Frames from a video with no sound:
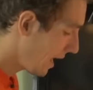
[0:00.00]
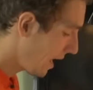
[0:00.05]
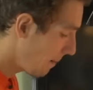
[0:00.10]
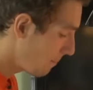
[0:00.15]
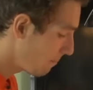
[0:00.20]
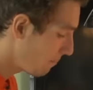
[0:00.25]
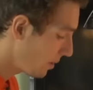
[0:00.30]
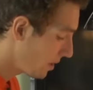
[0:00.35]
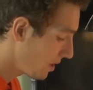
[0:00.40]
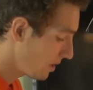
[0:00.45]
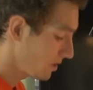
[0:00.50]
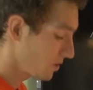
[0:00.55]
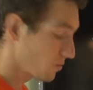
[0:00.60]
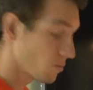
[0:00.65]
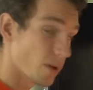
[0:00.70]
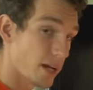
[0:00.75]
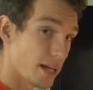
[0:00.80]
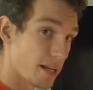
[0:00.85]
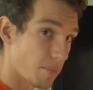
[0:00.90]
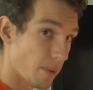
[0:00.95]
uh, burns
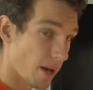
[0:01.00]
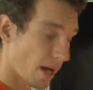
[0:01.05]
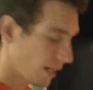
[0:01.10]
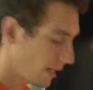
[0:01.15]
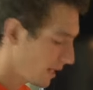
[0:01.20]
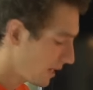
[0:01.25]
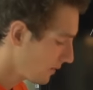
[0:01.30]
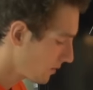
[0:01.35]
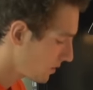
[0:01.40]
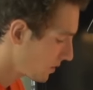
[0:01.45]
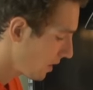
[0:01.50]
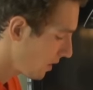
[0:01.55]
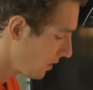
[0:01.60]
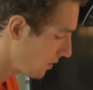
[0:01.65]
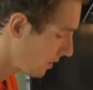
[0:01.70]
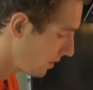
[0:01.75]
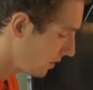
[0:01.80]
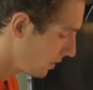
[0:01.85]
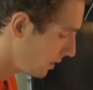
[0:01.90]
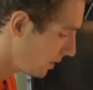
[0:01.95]
really badly. So
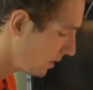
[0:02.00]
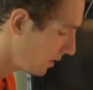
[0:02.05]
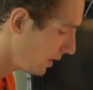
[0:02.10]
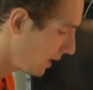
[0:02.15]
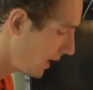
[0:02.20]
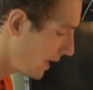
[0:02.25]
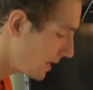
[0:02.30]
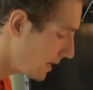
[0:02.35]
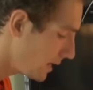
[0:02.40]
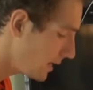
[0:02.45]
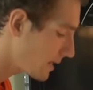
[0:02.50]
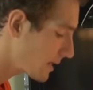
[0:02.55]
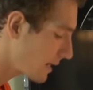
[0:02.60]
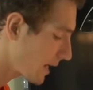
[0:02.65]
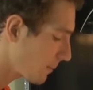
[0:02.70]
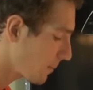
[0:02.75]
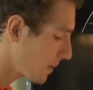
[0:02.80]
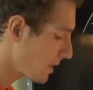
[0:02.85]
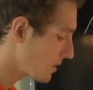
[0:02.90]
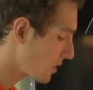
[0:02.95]
you need to
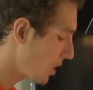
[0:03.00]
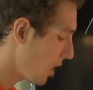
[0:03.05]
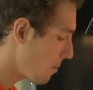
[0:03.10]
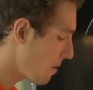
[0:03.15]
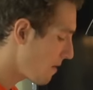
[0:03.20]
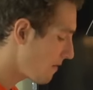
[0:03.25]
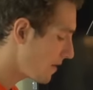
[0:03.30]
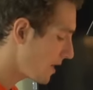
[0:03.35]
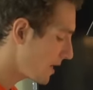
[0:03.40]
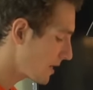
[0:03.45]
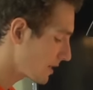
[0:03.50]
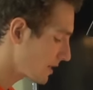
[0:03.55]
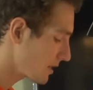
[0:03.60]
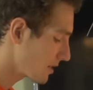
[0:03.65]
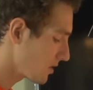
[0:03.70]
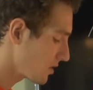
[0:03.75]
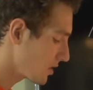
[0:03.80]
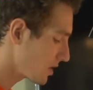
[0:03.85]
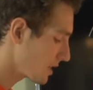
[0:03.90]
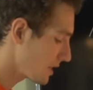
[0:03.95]
take a bit of time over this.
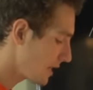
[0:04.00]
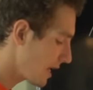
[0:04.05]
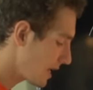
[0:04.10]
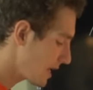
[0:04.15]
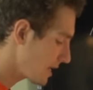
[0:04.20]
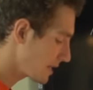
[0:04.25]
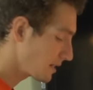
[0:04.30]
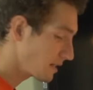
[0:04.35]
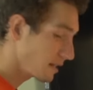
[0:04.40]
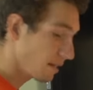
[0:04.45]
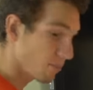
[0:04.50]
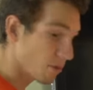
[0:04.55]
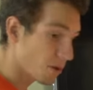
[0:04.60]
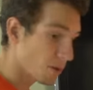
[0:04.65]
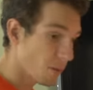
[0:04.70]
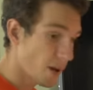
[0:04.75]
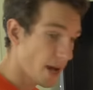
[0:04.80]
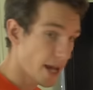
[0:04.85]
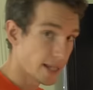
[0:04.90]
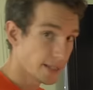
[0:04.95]
So just let it simmer
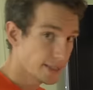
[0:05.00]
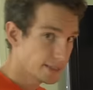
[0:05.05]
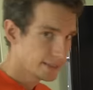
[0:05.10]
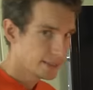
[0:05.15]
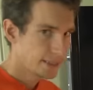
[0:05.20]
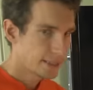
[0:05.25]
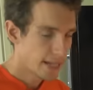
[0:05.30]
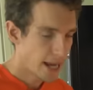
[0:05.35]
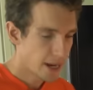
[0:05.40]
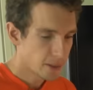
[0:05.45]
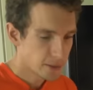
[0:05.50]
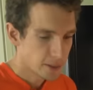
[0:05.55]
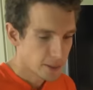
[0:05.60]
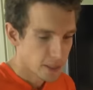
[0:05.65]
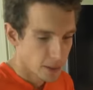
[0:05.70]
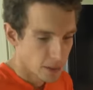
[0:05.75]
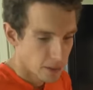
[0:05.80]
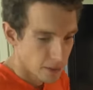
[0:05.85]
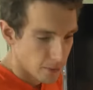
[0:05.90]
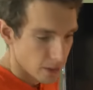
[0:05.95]
away. Now,
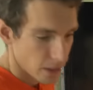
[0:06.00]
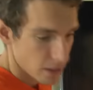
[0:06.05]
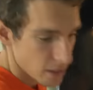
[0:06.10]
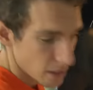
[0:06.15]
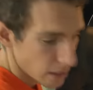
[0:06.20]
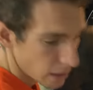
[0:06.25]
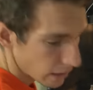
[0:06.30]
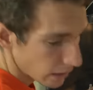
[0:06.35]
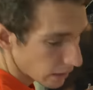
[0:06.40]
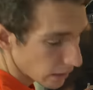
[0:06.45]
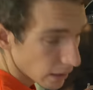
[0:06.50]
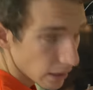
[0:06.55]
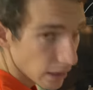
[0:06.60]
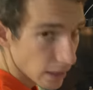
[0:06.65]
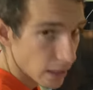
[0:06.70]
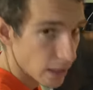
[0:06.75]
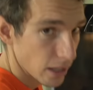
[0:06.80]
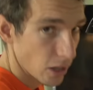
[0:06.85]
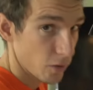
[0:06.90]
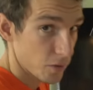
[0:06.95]

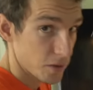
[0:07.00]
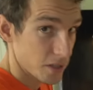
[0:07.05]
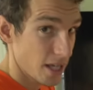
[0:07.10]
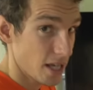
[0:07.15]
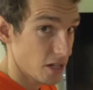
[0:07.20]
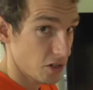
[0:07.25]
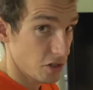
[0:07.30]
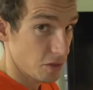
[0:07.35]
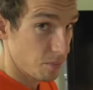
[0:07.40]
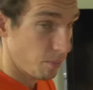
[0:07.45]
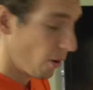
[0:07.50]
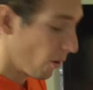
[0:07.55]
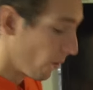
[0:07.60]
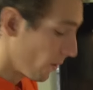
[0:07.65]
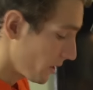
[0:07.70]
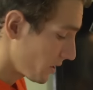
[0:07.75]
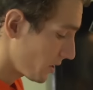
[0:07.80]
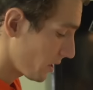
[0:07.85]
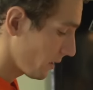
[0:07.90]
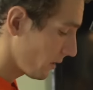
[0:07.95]
obviously that's just
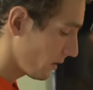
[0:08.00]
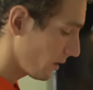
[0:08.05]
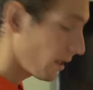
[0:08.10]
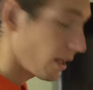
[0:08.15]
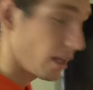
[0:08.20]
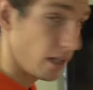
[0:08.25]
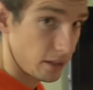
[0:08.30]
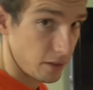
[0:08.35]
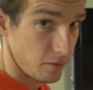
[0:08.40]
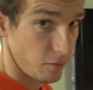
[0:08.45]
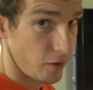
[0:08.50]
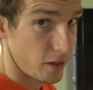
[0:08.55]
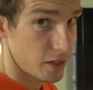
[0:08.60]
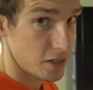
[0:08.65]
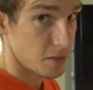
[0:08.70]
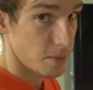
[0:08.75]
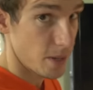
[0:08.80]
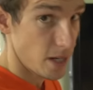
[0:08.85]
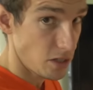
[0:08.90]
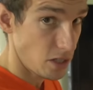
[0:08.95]
porridge. For this
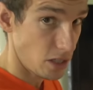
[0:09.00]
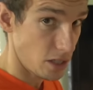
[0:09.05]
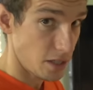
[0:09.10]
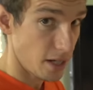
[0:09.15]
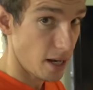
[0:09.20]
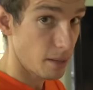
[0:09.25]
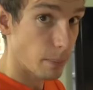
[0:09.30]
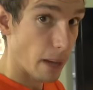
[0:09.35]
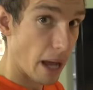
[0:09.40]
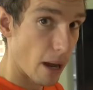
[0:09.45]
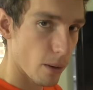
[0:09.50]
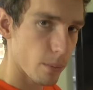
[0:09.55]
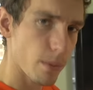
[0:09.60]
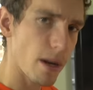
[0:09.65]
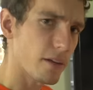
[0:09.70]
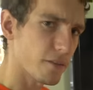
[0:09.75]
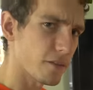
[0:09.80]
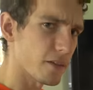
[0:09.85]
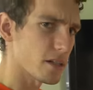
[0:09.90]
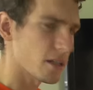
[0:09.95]
to be a GCN power
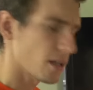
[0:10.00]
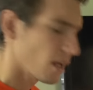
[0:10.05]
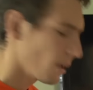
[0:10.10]
breakfast,